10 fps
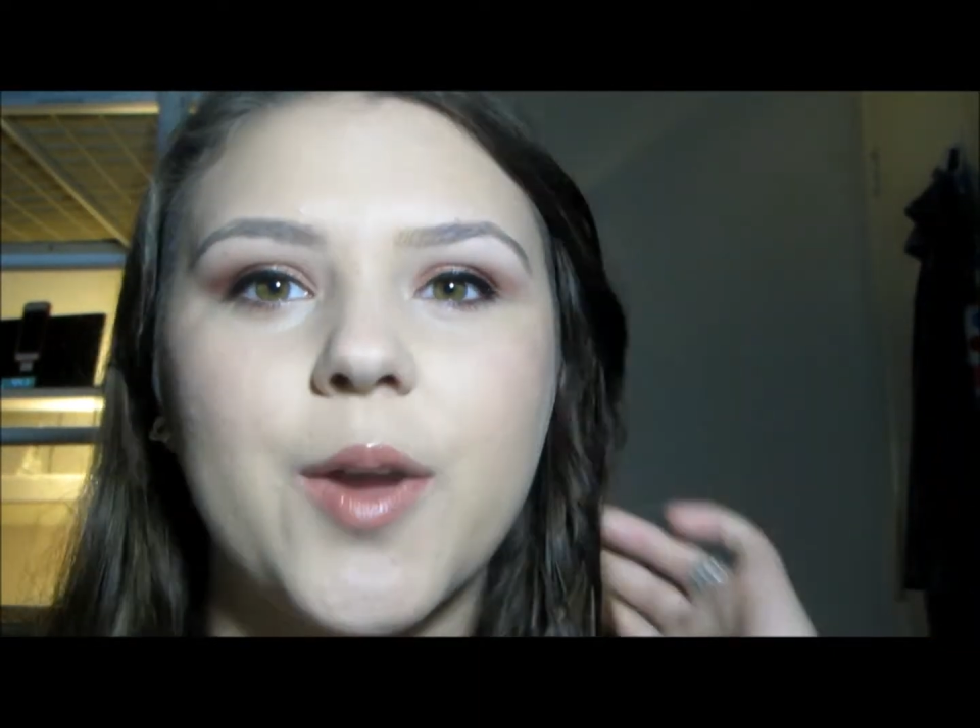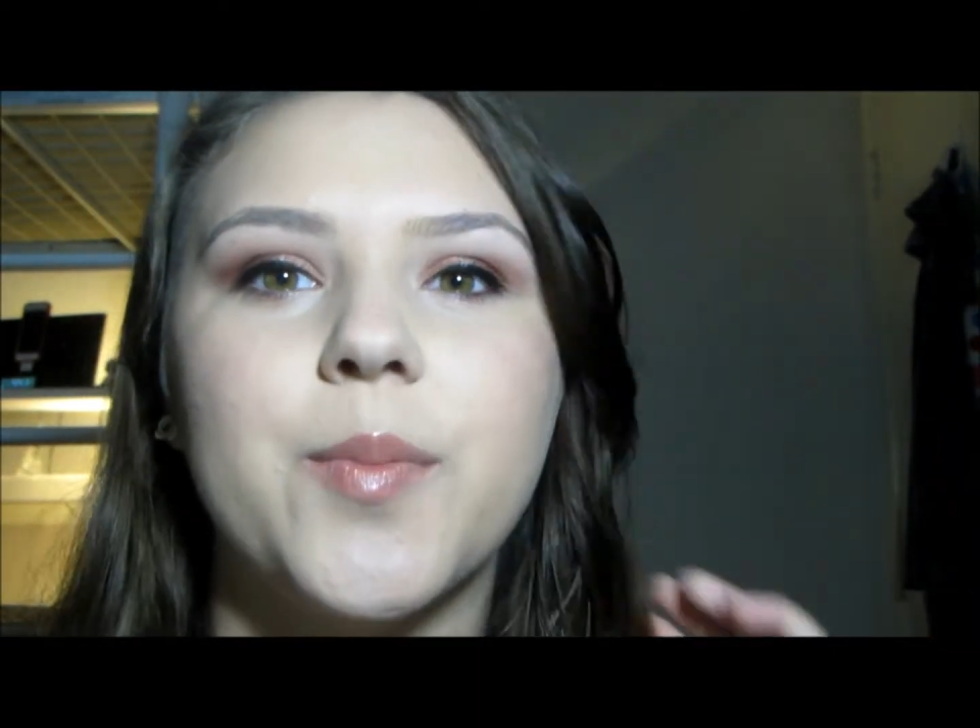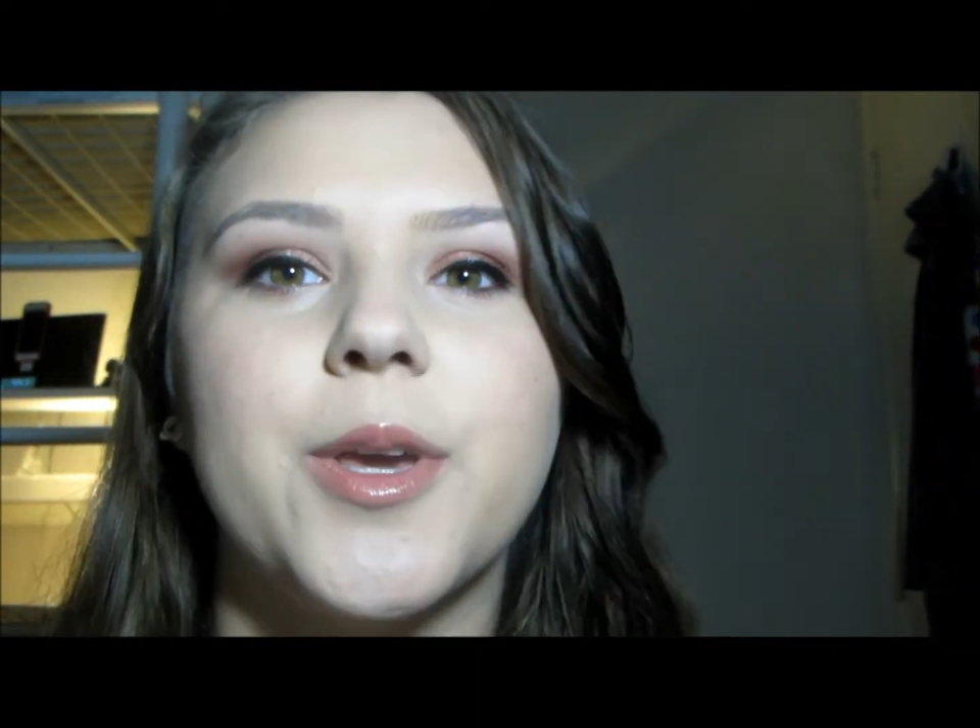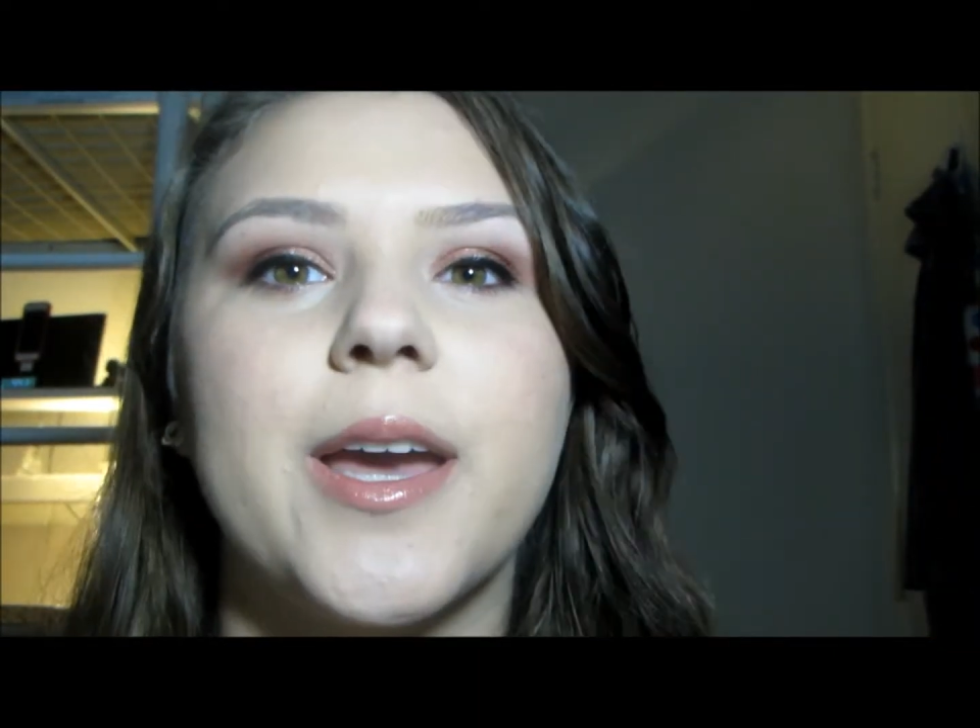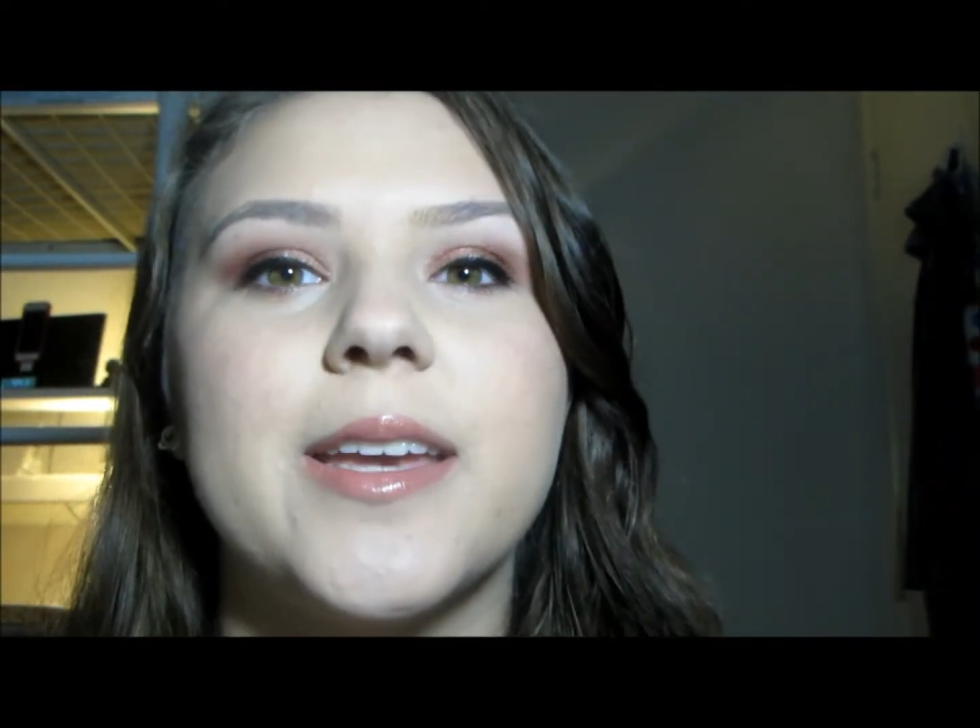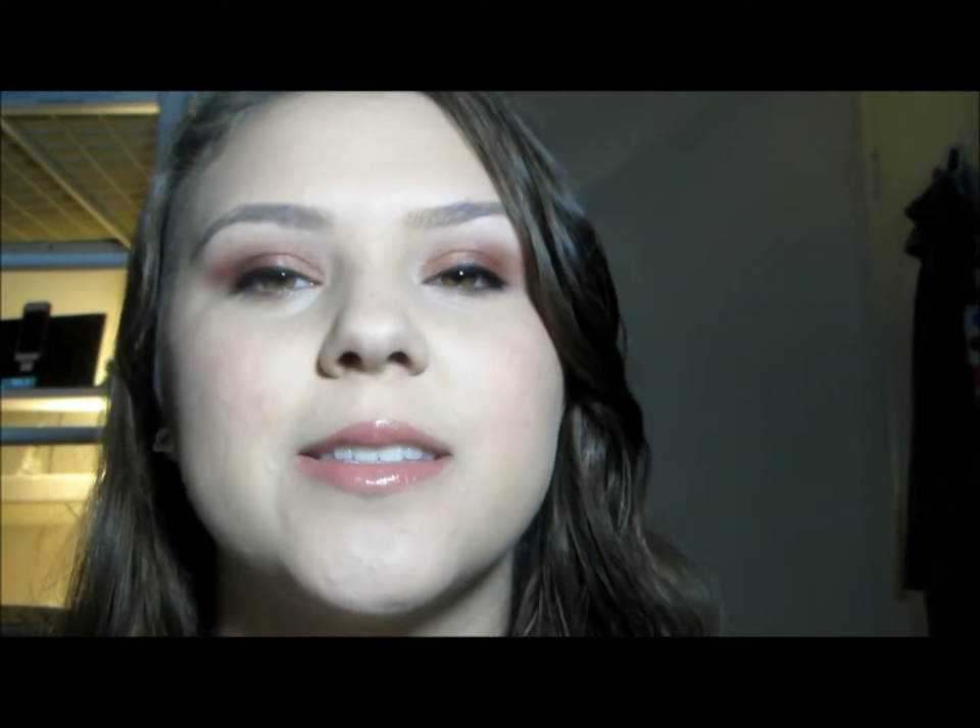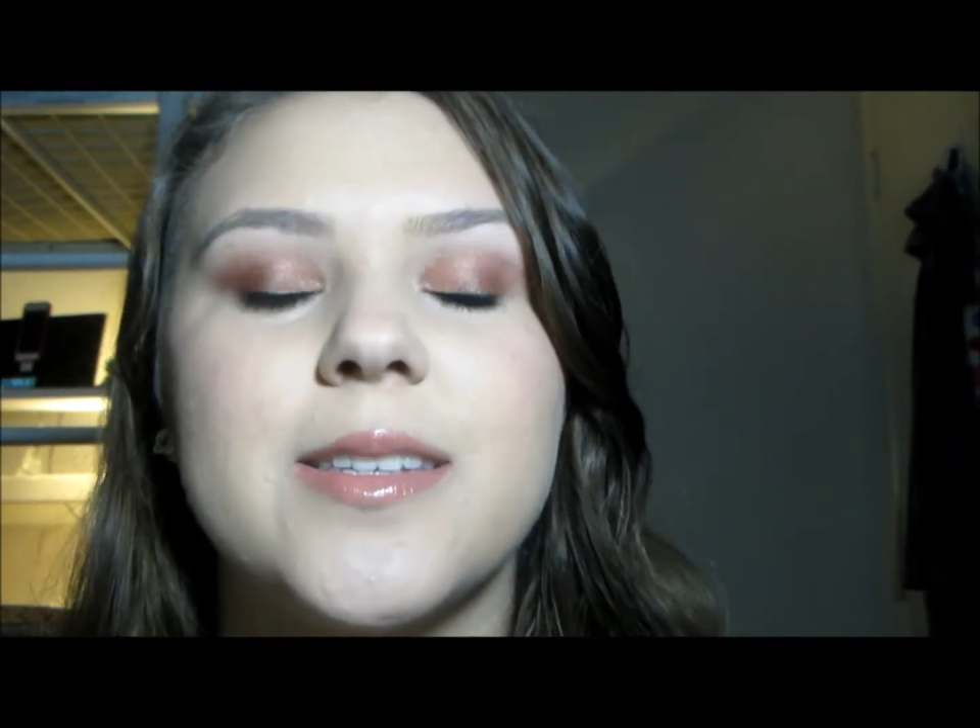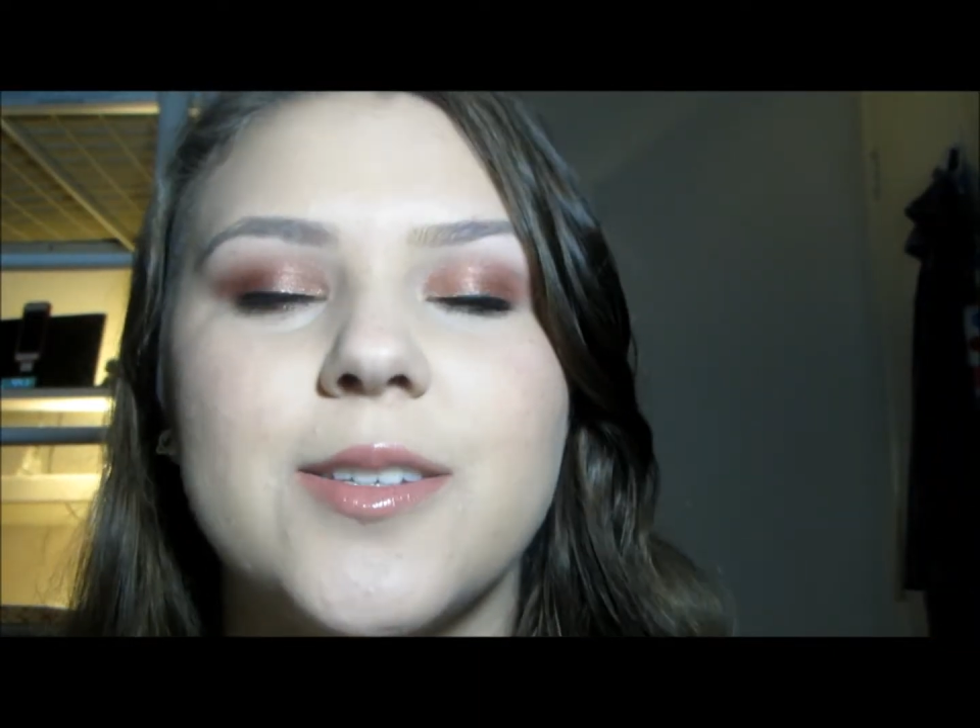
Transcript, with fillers: I hope you guys